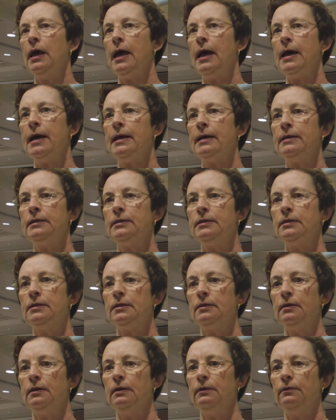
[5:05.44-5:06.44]

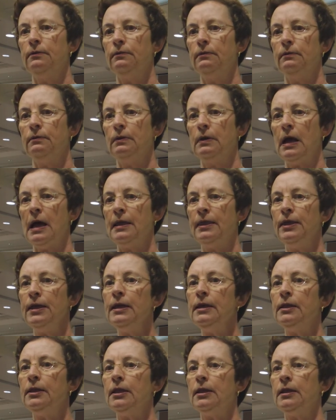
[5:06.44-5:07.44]
As I
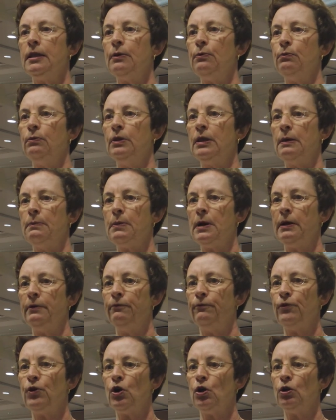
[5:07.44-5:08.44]
think that they might
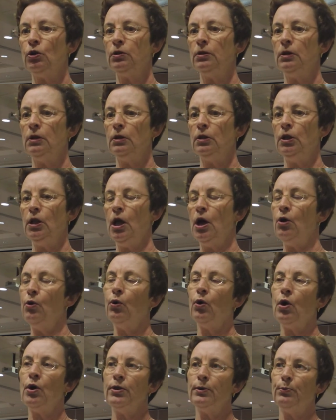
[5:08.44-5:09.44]
fall
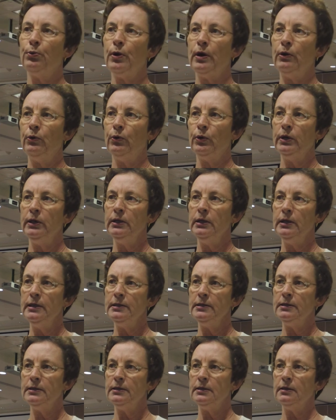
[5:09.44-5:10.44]
lower on the priority
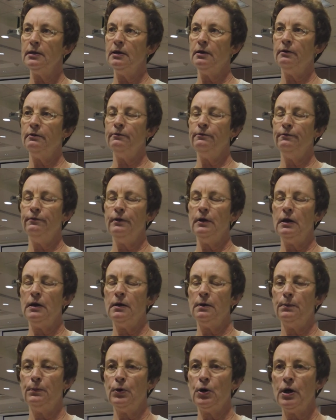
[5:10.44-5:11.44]
list
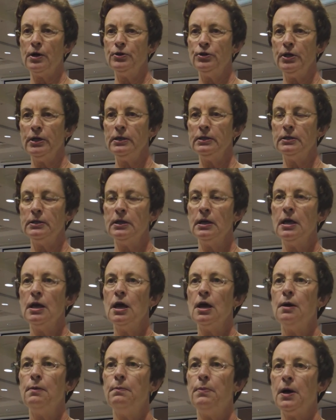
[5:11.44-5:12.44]
of projects,
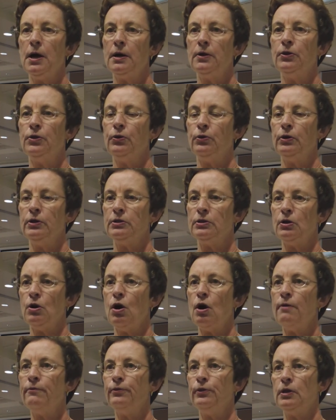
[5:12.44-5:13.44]
but there is an
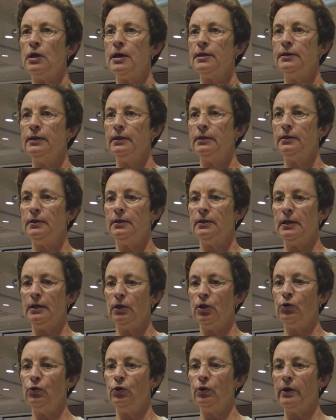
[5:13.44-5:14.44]
awful lot
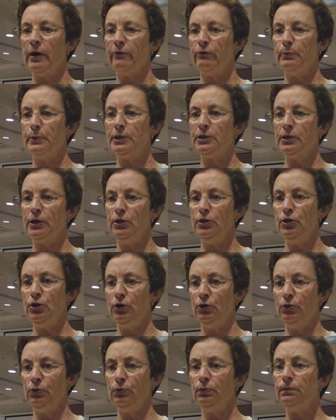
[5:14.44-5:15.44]
that local governments can
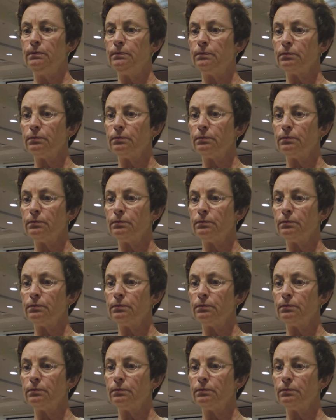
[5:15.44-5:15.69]
do